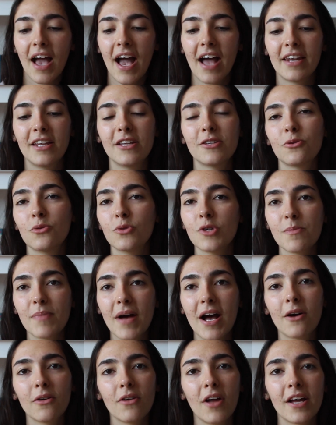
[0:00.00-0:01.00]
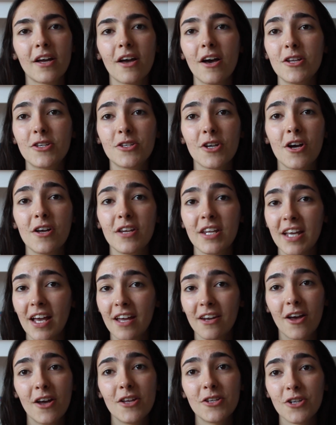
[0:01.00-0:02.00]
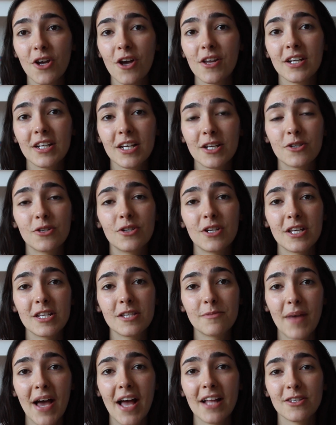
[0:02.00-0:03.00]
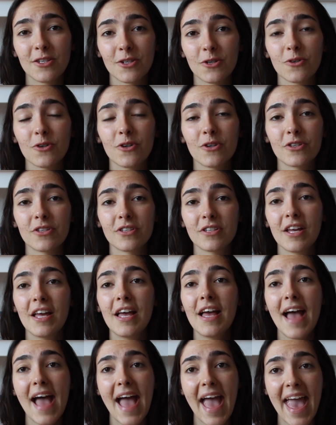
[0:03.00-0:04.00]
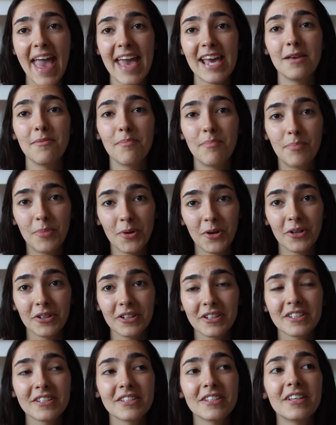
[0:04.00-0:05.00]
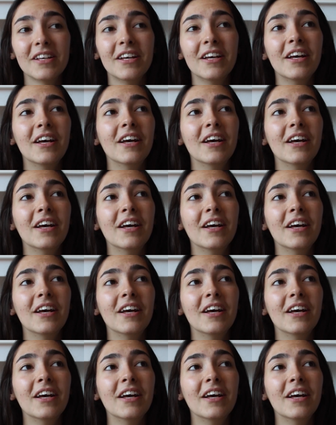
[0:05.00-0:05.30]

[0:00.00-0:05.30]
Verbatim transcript: And it's all about like her journey, and her journey literally spans across eight books.